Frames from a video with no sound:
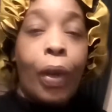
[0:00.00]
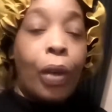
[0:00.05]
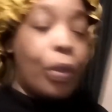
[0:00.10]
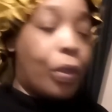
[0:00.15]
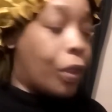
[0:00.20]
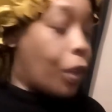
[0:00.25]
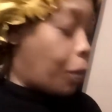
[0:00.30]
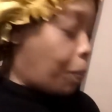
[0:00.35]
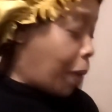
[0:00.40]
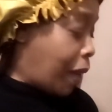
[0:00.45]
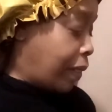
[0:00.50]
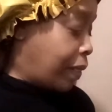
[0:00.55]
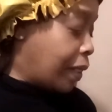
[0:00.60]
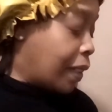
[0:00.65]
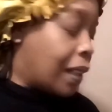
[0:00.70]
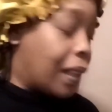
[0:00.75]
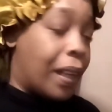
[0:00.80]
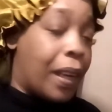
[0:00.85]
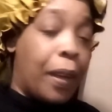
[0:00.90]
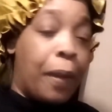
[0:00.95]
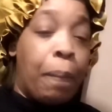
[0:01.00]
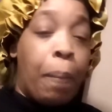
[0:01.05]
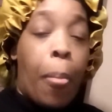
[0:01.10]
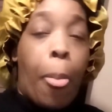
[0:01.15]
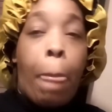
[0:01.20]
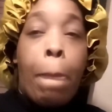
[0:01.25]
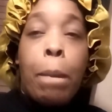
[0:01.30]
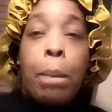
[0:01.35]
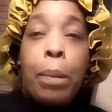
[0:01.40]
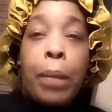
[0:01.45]
so basically,
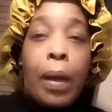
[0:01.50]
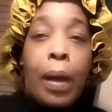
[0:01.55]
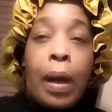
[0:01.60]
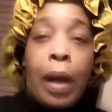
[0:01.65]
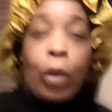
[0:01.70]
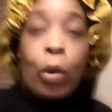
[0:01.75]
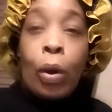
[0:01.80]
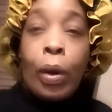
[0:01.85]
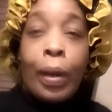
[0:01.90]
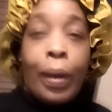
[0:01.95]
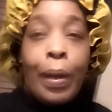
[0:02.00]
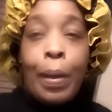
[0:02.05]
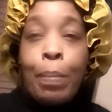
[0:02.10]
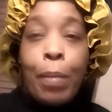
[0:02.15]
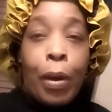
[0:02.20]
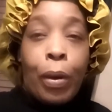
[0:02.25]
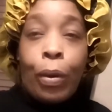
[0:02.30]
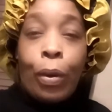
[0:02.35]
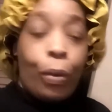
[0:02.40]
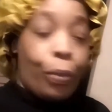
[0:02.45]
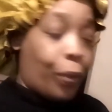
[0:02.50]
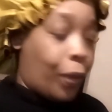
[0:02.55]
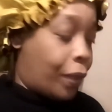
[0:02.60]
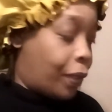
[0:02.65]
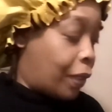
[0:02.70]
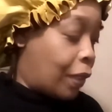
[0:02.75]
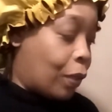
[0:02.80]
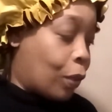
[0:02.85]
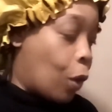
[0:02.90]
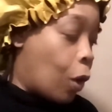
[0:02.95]
I've got to clean my
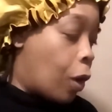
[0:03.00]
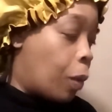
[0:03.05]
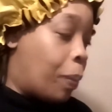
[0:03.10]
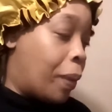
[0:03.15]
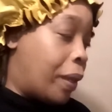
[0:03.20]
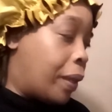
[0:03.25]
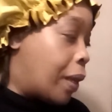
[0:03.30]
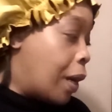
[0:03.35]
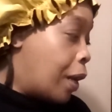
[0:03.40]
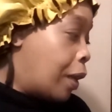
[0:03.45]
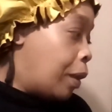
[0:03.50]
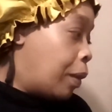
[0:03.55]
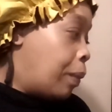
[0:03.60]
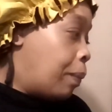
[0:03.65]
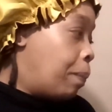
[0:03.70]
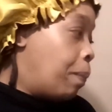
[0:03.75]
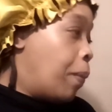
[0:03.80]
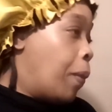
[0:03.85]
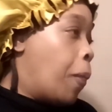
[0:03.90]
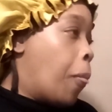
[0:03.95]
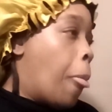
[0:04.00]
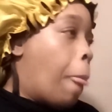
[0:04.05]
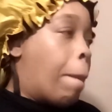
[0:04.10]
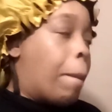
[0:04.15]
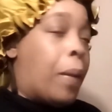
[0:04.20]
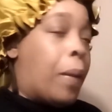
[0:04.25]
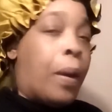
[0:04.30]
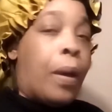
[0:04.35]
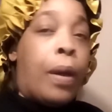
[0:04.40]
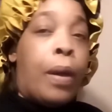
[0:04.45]
office. It's got to be done.
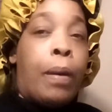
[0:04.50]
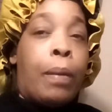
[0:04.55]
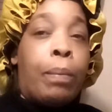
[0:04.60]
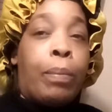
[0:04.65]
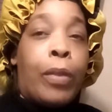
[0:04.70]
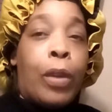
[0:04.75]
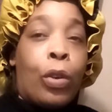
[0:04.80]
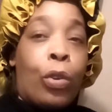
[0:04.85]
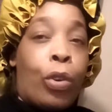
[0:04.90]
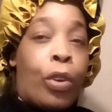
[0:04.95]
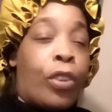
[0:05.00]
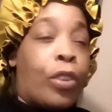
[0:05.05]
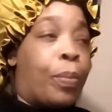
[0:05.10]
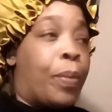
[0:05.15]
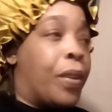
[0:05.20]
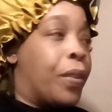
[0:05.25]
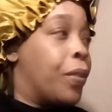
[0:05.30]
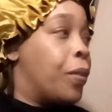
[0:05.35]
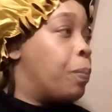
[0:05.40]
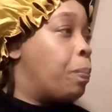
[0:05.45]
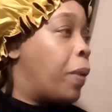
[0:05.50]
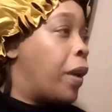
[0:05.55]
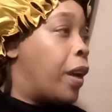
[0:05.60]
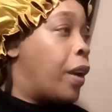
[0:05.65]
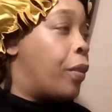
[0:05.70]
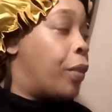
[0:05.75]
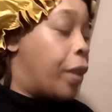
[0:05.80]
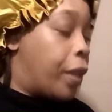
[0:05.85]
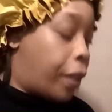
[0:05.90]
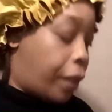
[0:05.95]
Um, the Christmas
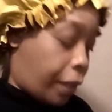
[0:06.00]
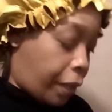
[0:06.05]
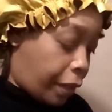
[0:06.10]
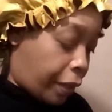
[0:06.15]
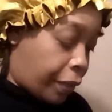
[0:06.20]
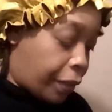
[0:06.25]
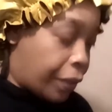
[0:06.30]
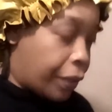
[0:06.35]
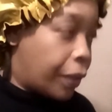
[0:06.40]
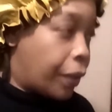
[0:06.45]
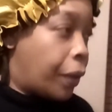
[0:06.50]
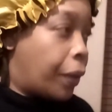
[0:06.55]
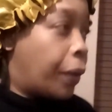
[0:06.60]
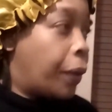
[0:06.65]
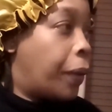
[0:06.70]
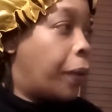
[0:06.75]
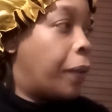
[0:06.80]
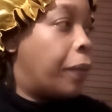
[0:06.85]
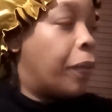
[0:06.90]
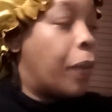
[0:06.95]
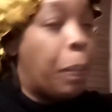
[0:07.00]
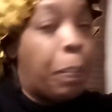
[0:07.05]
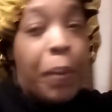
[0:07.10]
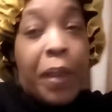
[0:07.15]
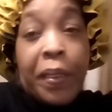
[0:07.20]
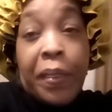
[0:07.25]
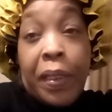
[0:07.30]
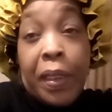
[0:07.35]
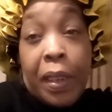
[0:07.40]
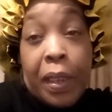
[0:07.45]
period is the
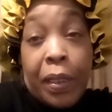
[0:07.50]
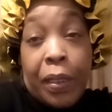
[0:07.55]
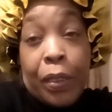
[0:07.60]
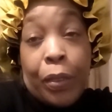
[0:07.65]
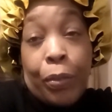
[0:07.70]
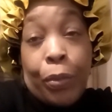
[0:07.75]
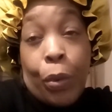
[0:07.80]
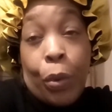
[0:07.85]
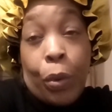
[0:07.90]
busiest for